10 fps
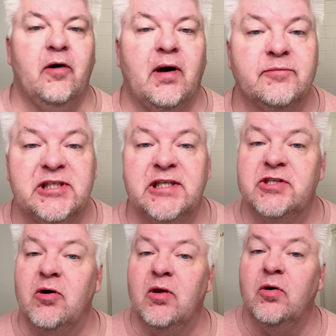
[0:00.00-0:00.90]
I'm Sig
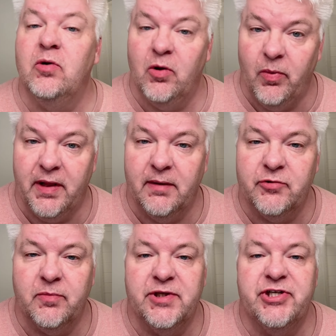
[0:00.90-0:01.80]
Solo, welcome to
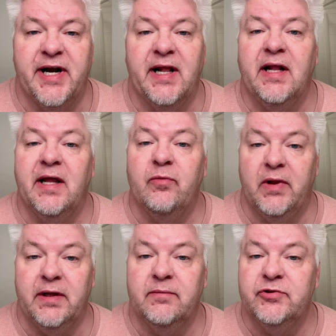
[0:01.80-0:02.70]
my channel and
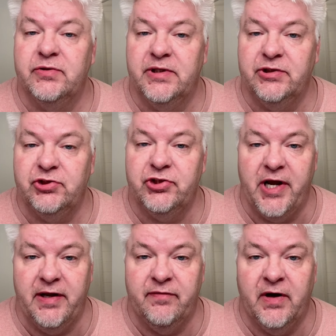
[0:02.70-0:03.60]
welcome to this
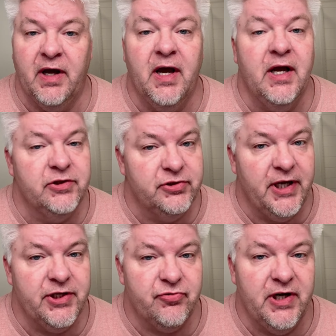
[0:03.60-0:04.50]
shave.
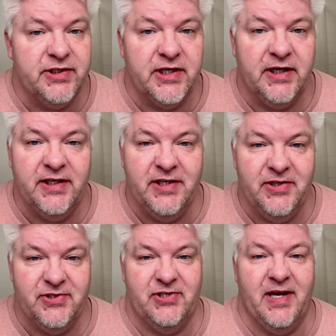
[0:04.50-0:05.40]
Today's razor
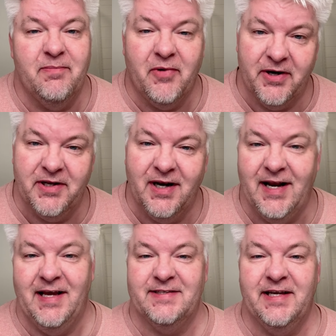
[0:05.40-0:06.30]
is a modern
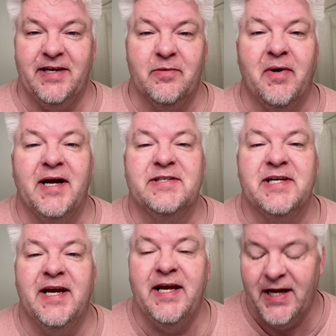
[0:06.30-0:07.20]
classic you might
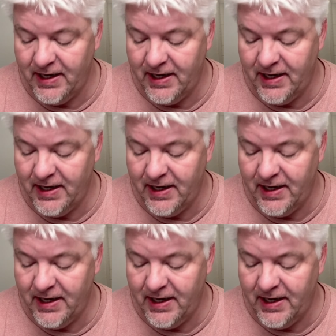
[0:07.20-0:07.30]
say.